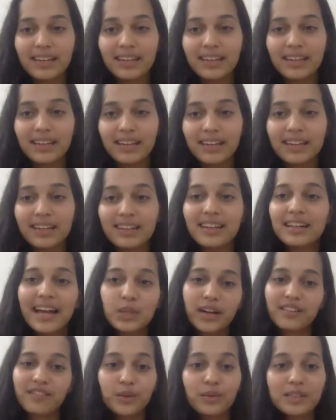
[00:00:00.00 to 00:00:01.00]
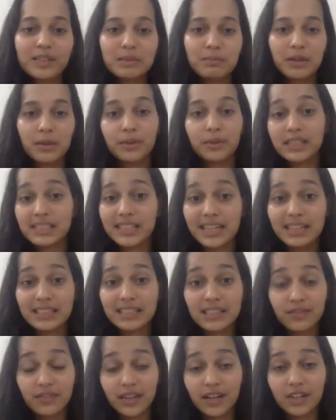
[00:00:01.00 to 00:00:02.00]
I think that's what
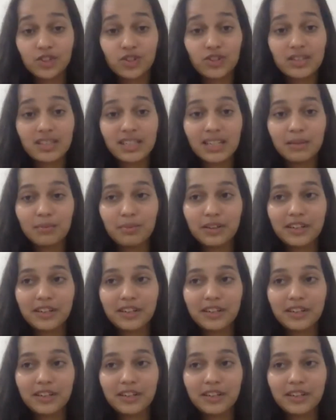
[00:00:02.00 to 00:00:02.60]
fuels me the sense of